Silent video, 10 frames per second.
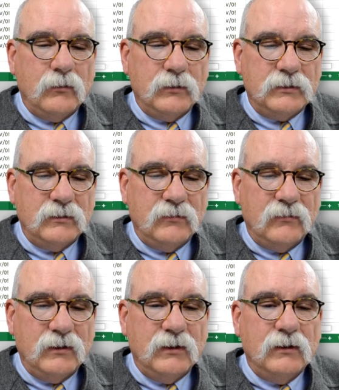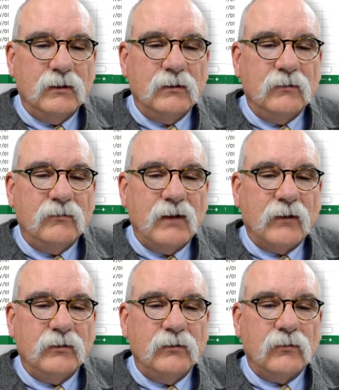which is the southeast